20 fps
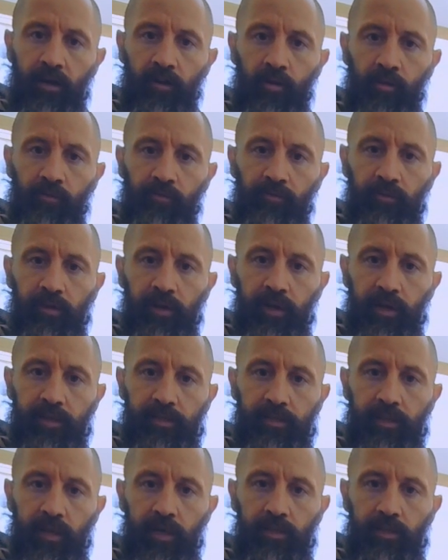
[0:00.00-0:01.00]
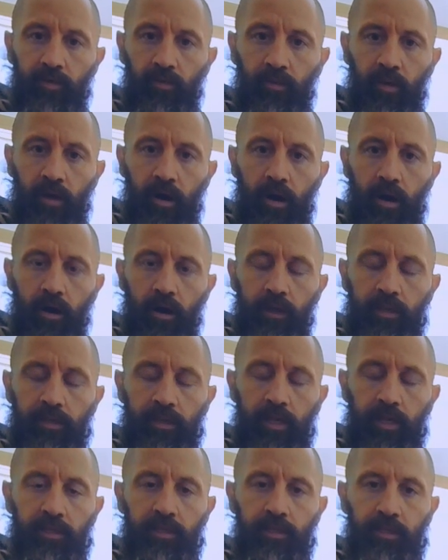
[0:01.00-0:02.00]
Hopefully it's not too long, it's
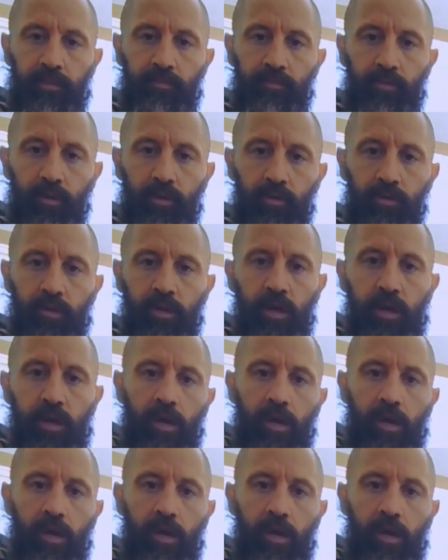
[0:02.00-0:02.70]
nice and smooth.